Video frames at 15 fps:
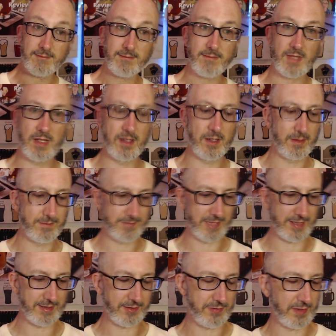Um, uh,
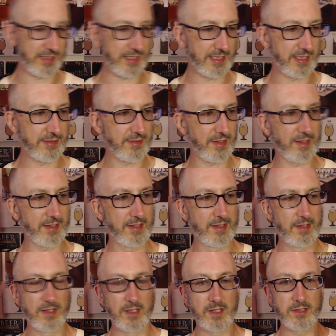that's funny. They did say
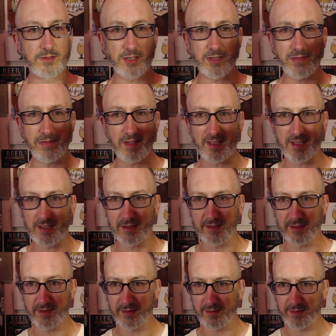certified color
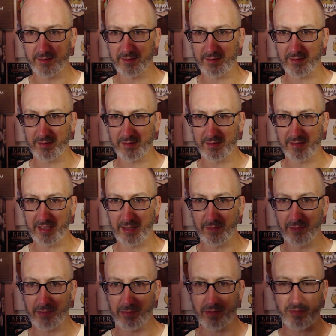is yellow
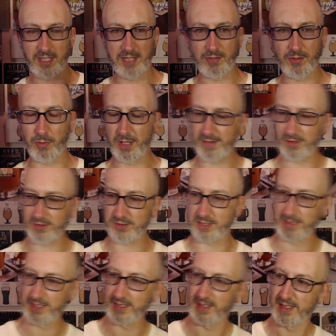number five or whatever. So I
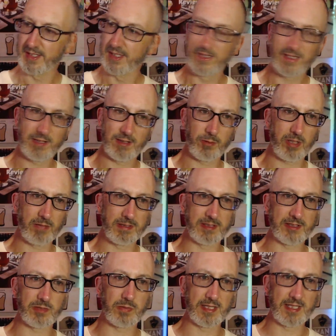mean that would probably
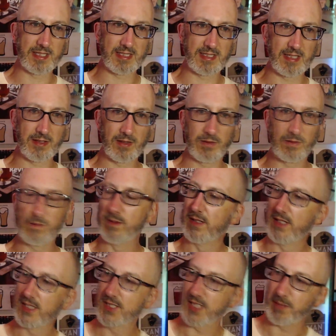explain the yellow.
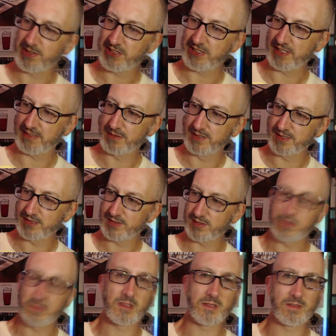I bet you like when this
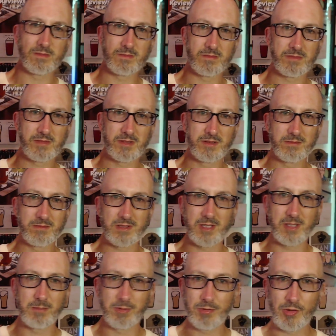
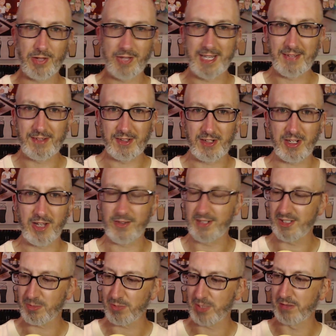before they add the coloring,
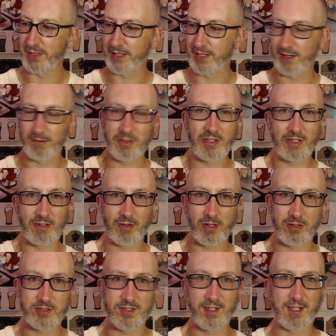it's probably like a really
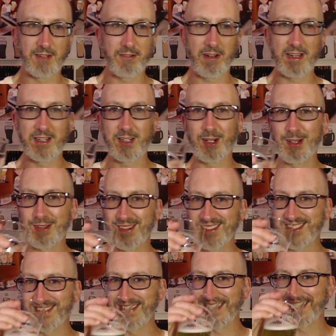gross, like gray color or
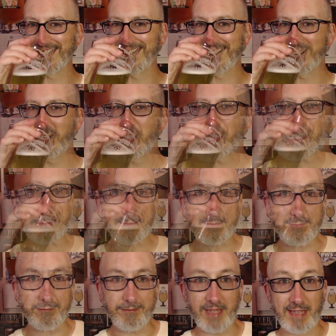something like that.
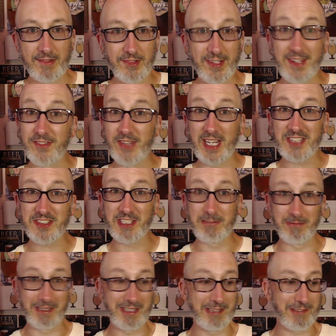I was say, it's actually
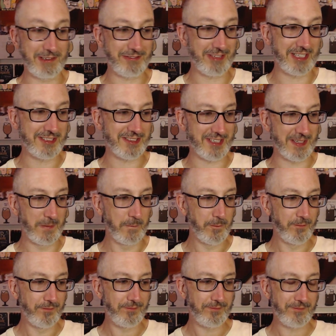really refreshing.
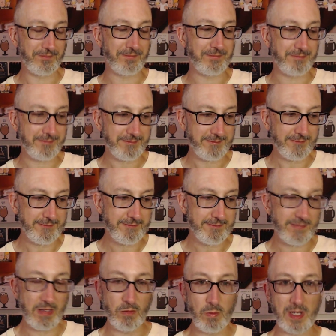
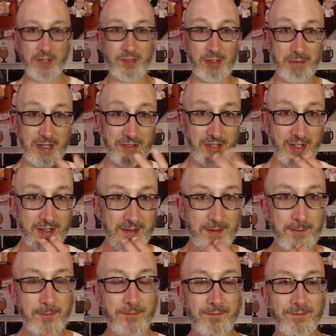While it's on my tongue,
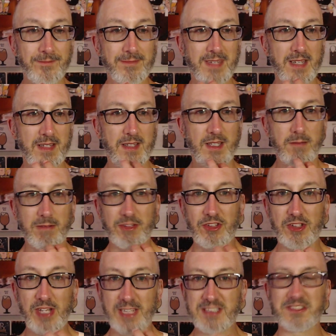there's a
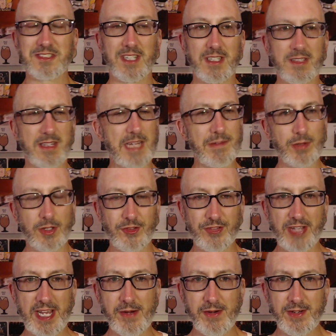nice level of
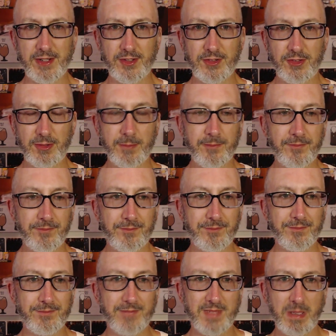sourness,
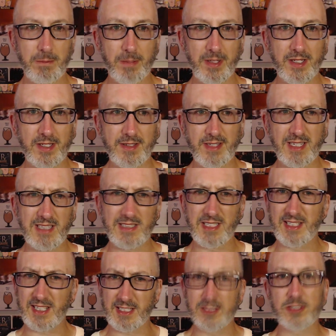but not like
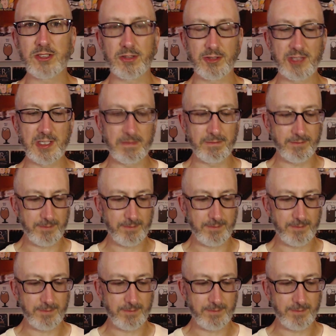extreme.